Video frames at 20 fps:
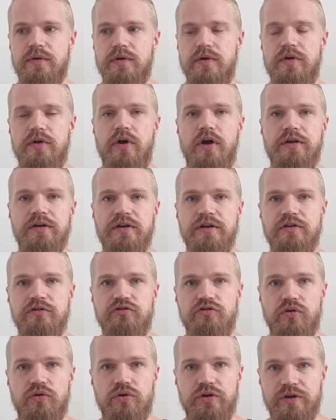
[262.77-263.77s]
not
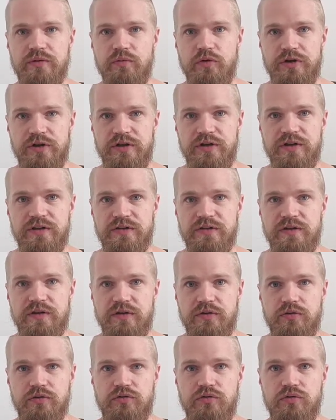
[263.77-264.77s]
enjoying what it is
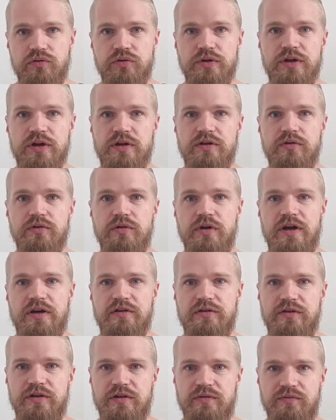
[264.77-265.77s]
that you're doing, and you're
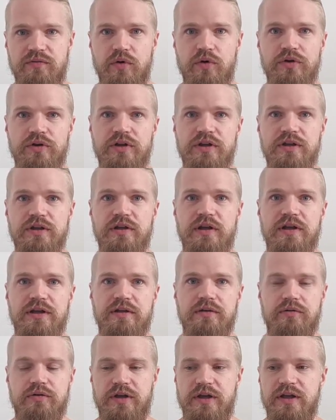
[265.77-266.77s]
actually avoiding,
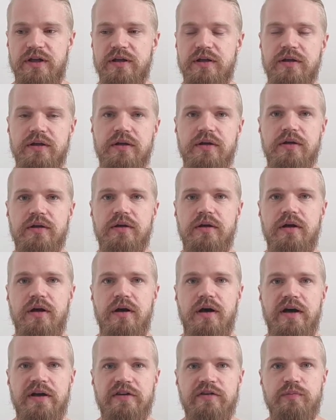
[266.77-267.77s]
like, okay,
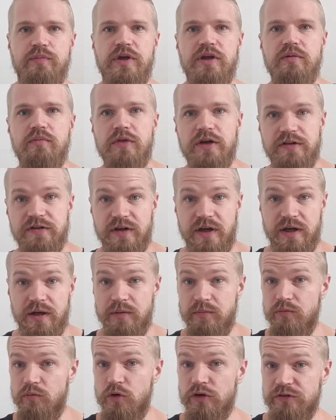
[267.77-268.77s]
I spend my
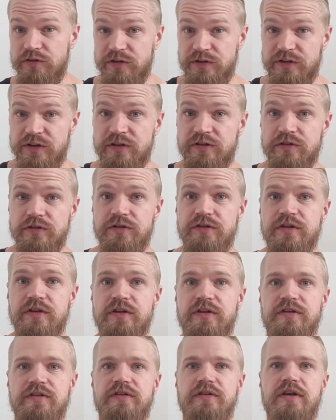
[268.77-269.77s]
time washing dishes
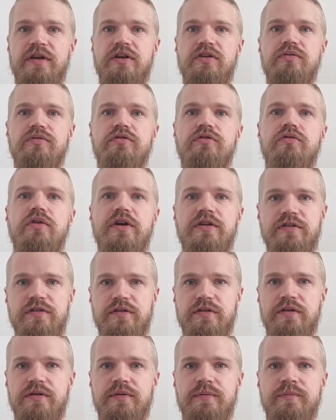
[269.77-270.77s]
in a state of
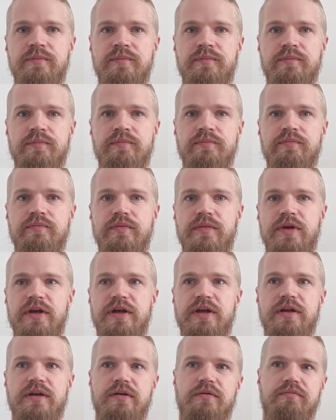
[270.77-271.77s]
stress,
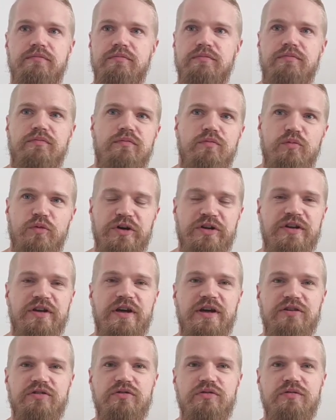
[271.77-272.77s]
and whether
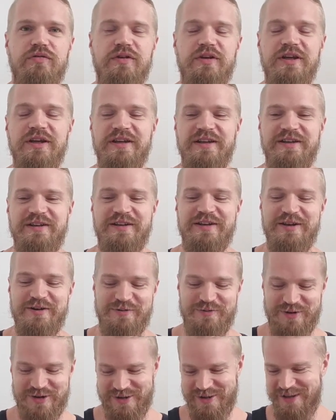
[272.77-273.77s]

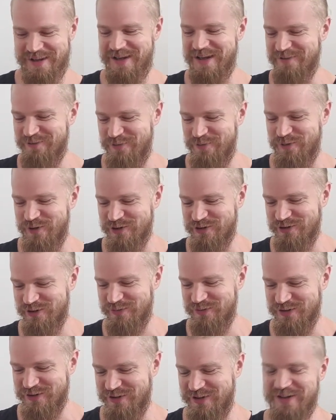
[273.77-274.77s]
I have a washing
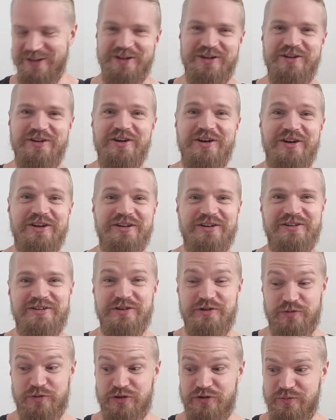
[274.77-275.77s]
machine or not,
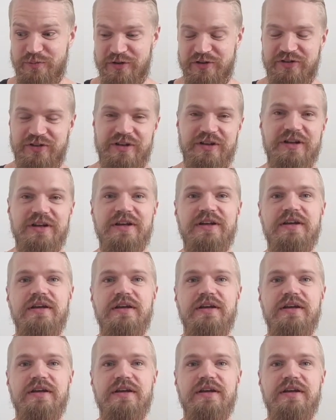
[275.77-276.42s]
dishwashing machine,